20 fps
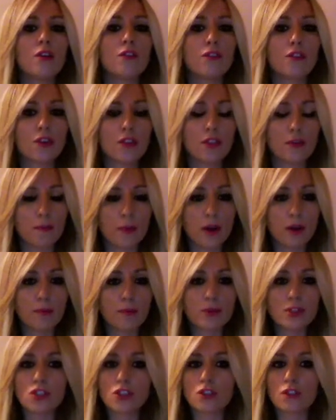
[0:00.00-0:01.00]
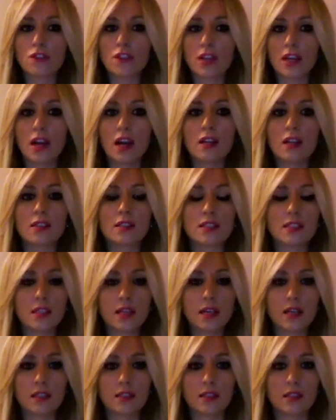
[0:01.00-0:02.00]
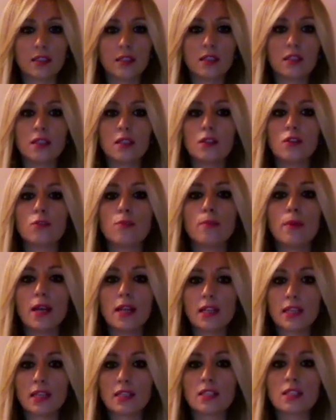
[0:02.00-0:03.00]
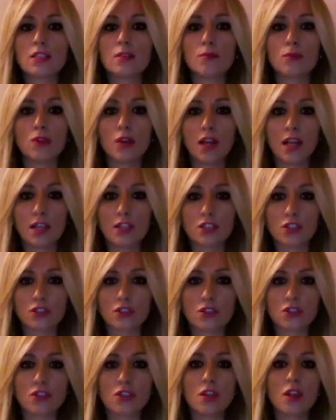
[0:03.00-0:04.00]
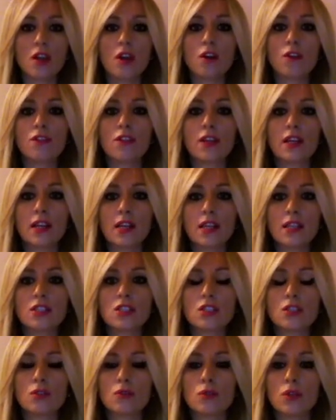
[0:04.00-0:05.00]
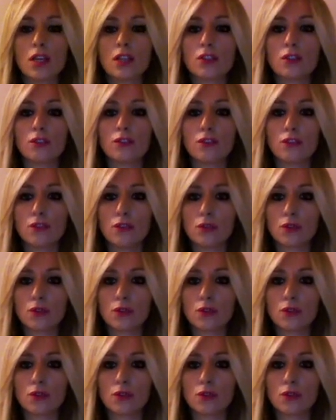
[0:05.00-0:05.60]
For the purposes of the current study, numerical simulations of the Great Ziggurat of